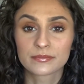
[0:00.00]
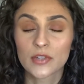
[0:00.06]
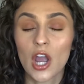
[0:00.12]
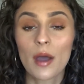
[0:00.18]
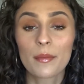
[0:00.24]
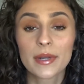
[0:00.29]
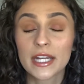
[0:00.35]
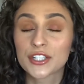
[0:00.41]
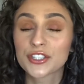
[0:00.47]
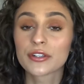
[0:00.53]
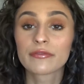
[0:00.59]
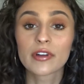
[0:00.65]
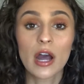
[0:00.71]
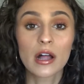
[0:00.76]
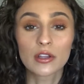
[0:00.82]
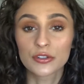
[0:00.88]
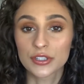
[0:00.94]
combination
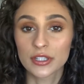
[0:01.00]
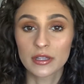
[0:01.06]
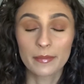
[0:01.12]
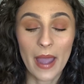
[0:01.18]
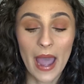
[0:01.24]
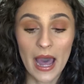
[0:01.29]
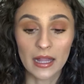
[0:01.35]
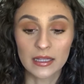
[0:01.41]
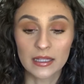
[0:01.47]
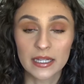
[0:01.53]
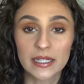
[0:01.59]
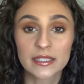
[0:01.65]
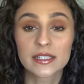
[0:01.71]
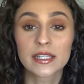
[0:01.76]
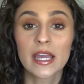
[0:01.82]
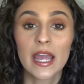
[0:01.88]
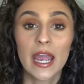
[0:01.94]
of colors in the
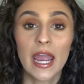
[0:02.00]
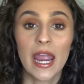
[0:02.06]
palettes.